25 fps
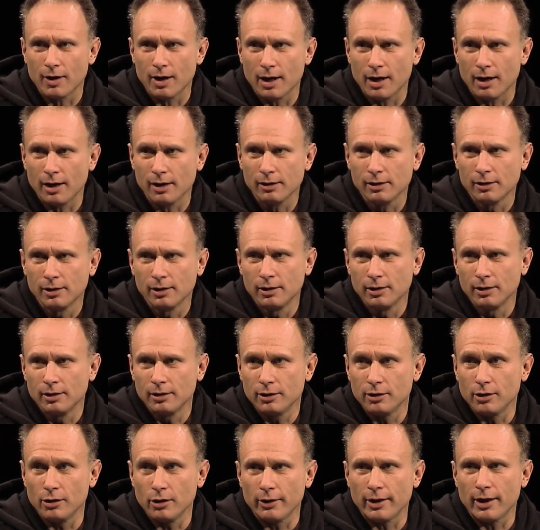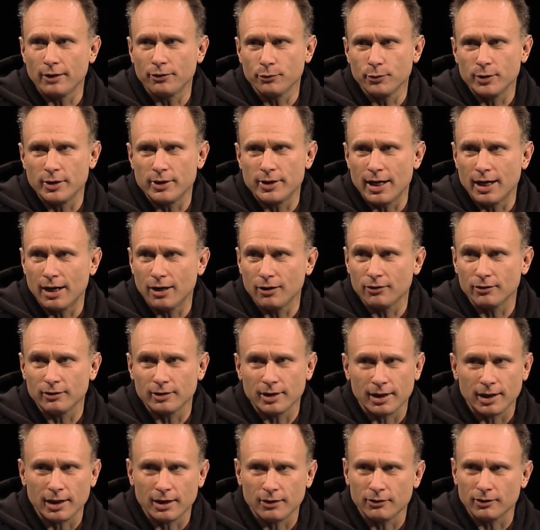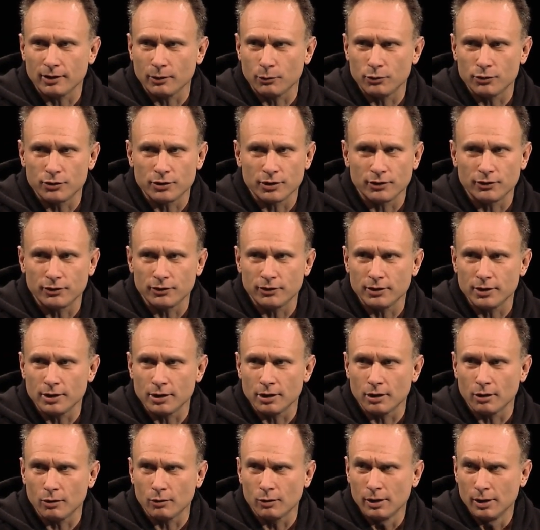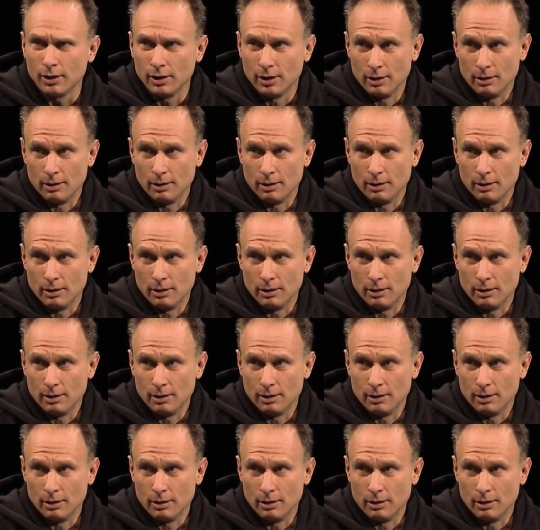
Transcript: Uh, you know, that 3,000, I guess that was just, you know,